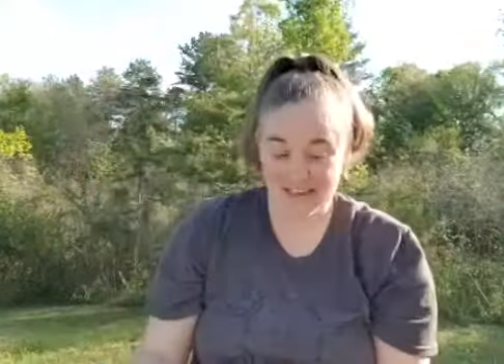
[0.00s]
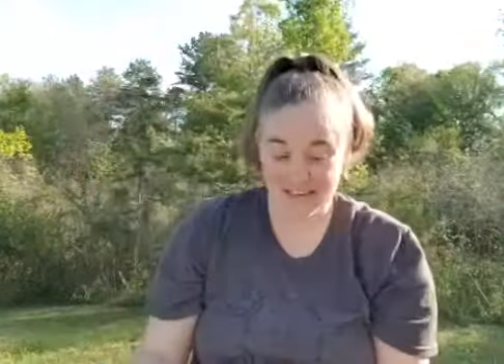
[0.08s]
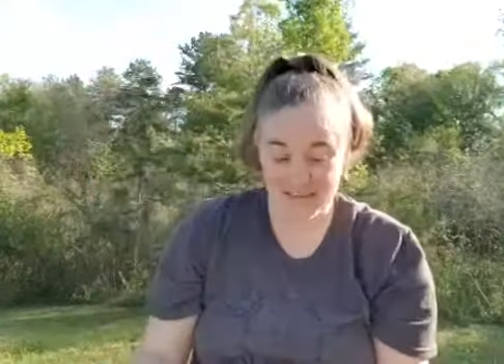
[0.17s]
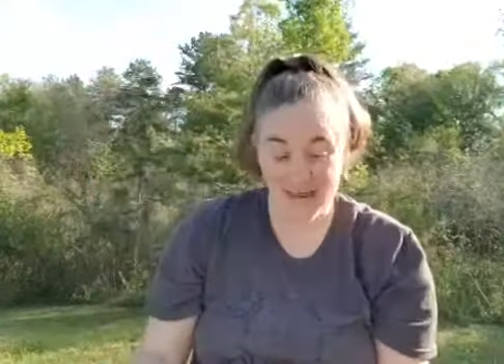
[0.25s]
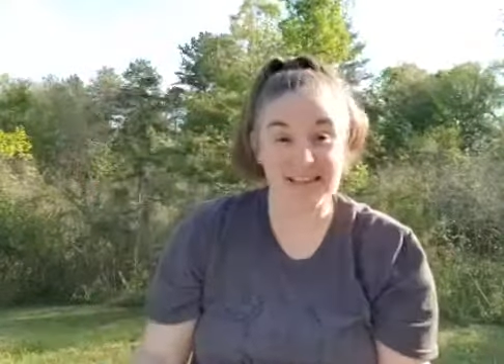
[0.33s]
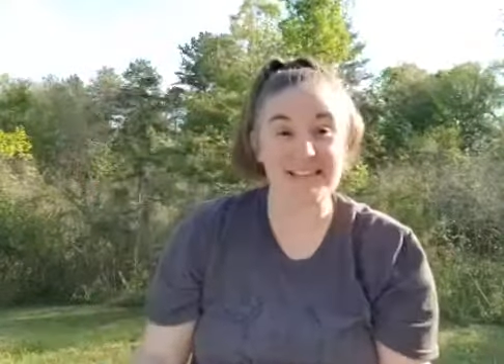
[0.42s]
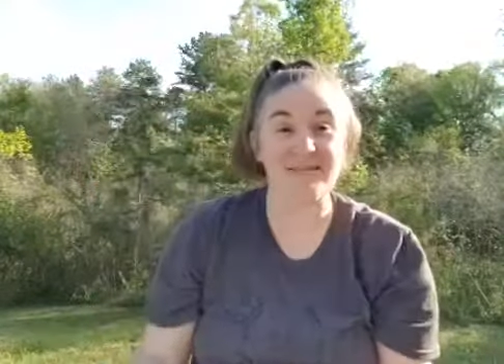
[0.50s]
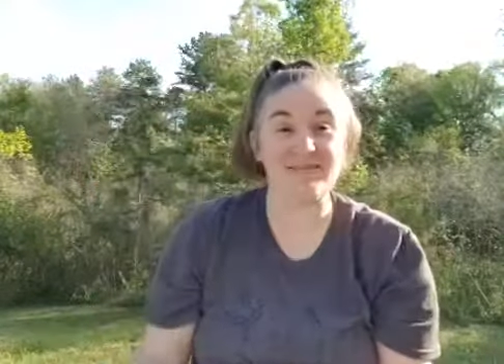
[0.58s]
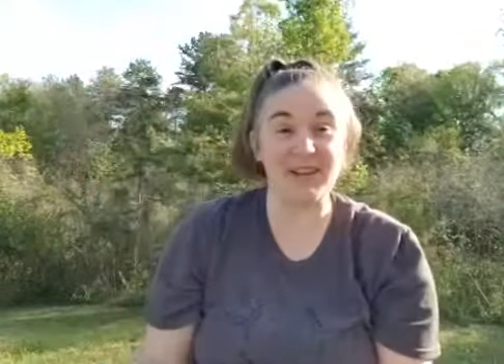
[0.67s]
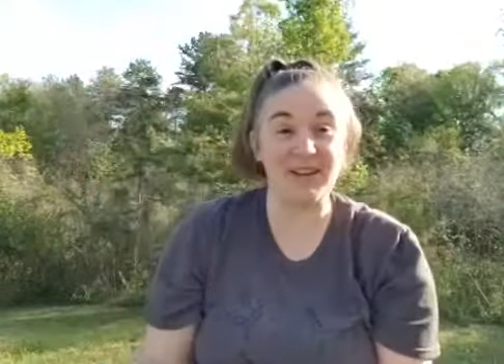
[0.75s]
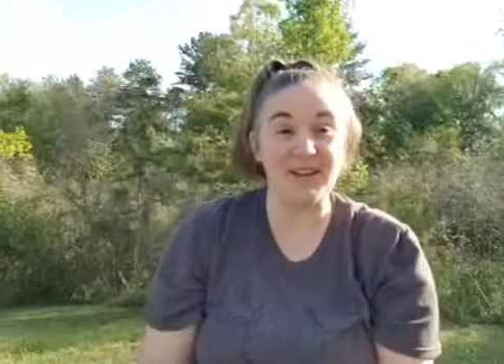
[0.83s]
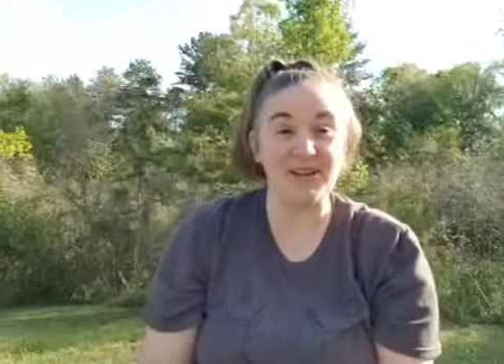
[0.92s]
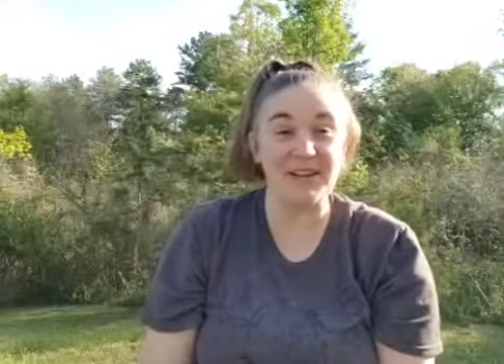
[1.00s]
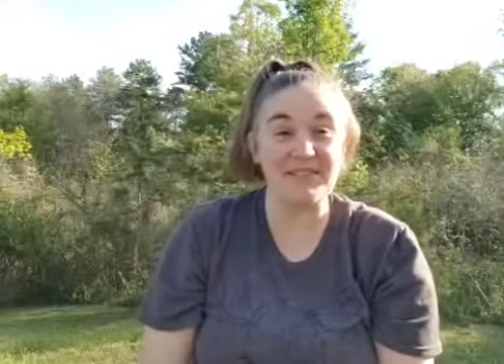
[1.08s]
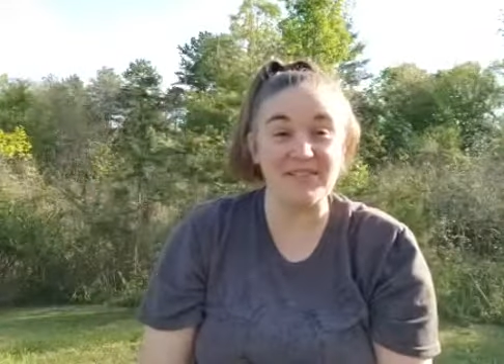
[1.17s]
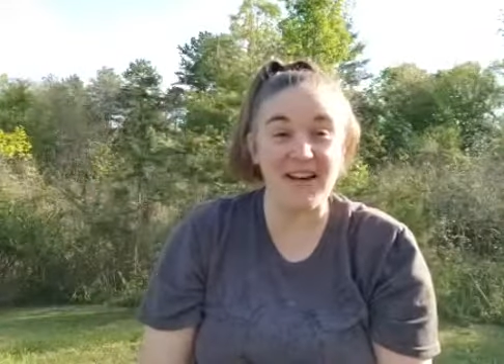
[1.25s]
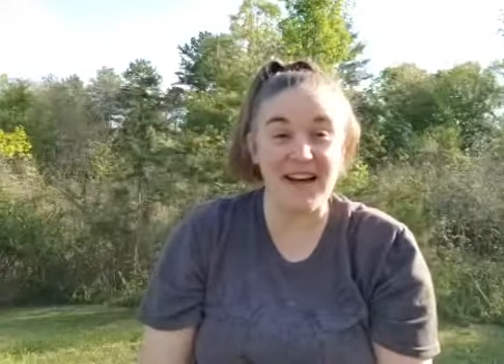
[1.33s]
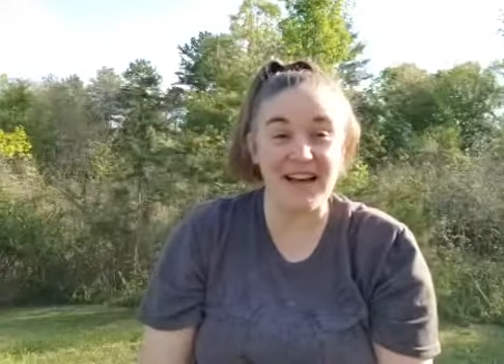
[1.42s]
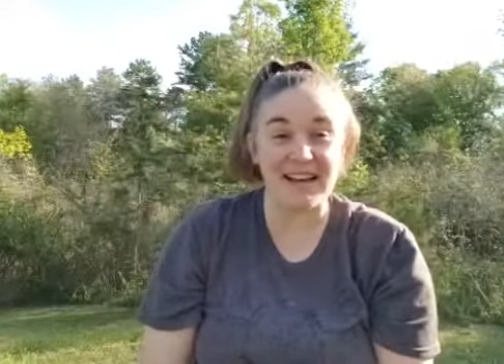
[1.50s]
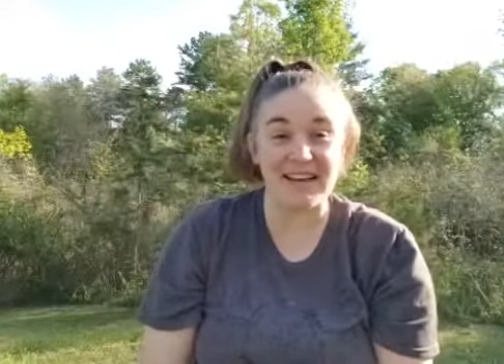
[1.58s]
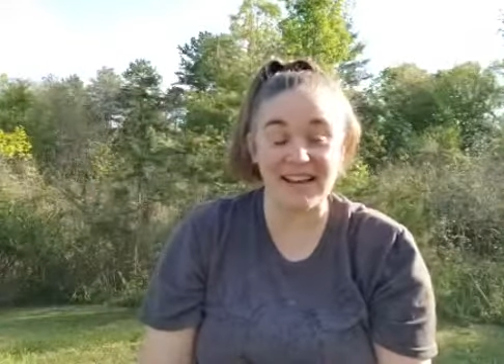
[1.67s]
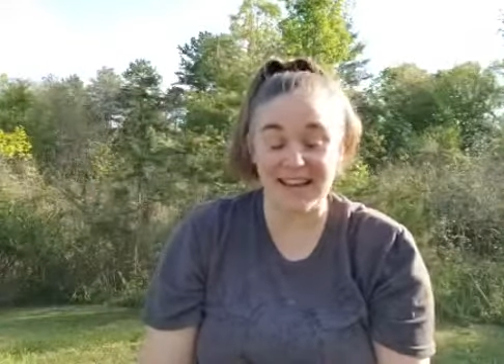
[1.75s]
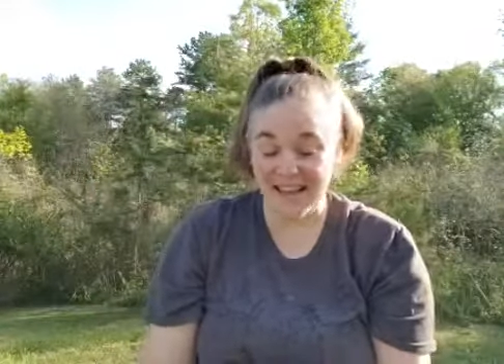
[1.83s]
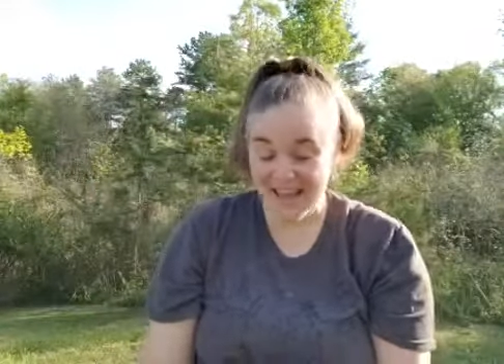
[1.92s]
to make something cool and fun.